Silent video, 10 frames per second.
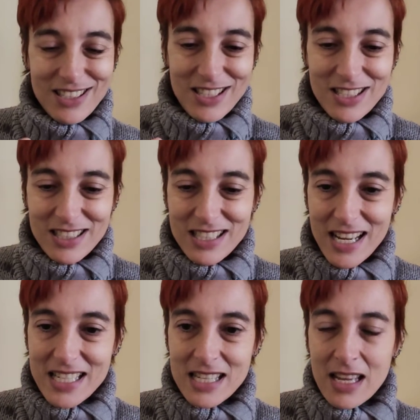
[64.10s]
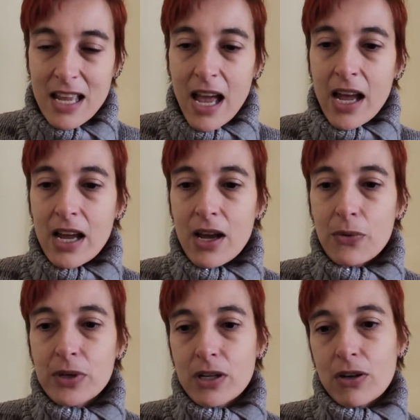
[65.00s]
the title says,
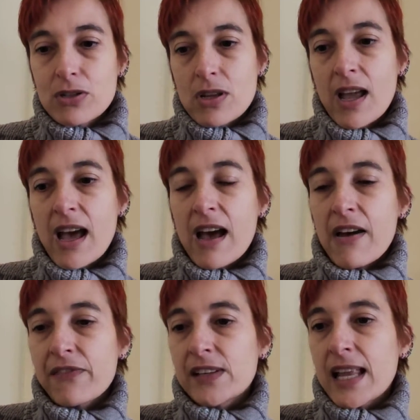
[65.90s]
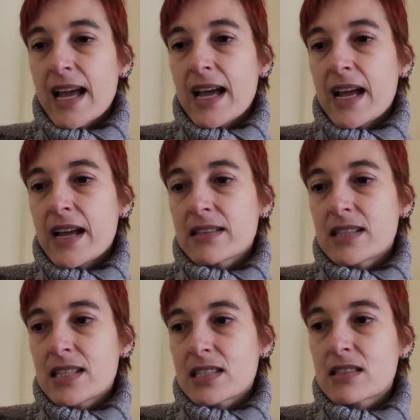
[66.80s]
and we are going to have like
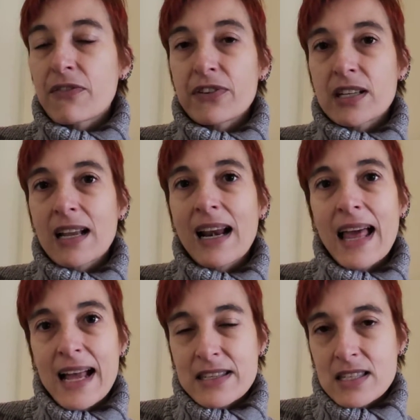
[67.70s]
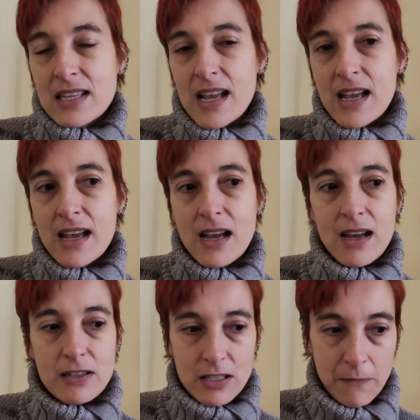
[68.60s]
these different clans,
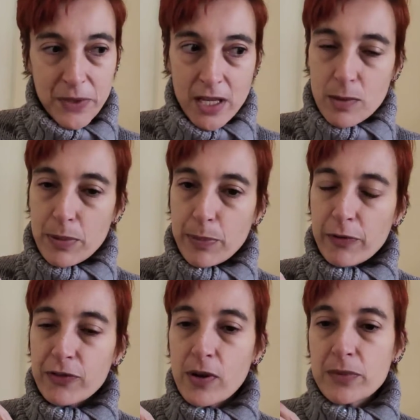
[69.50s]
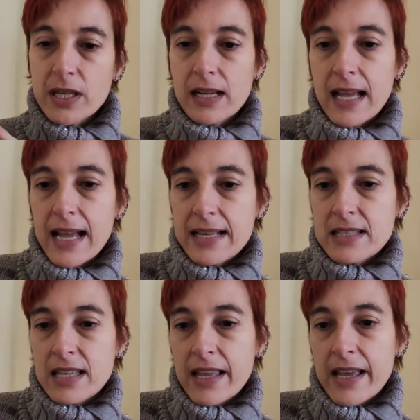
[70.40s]
and the people from the
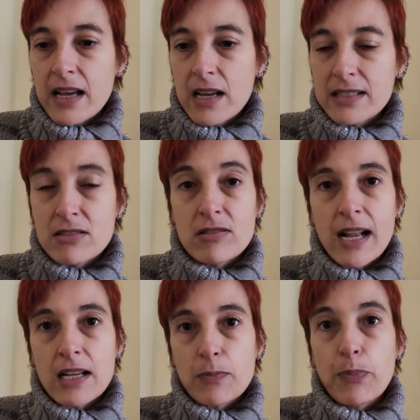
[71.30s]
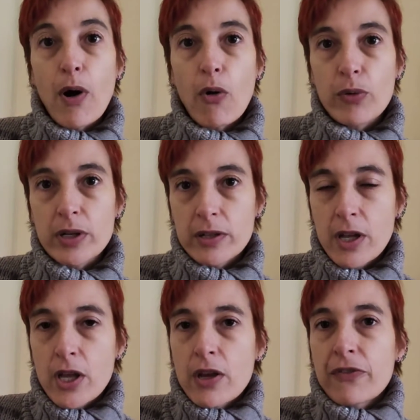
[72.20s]
clans uh, extract power
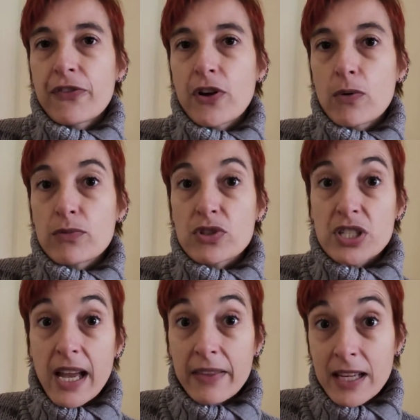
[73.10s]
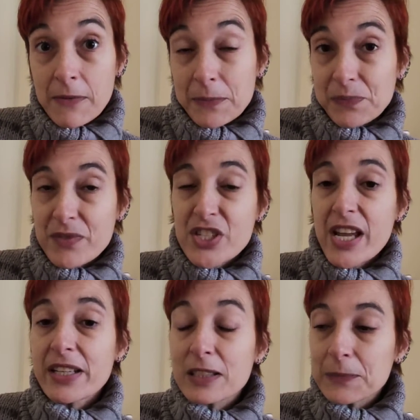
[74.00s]
from Jade,
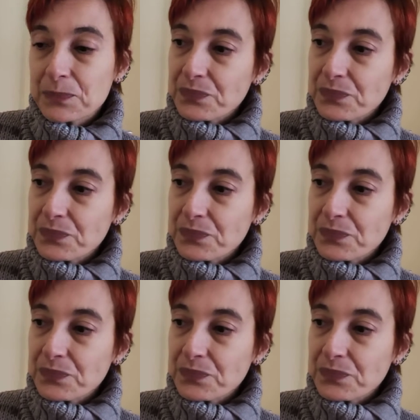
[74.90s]
Jade,